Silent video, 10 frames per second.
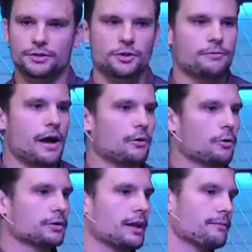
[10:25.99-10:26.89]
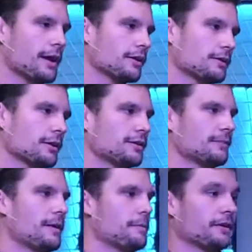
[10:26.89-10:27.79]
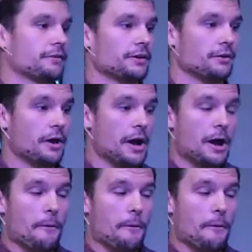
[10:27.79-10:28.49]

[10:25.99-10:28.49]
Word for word: this two mile course, like, man, this doesn't seem that big of a deal.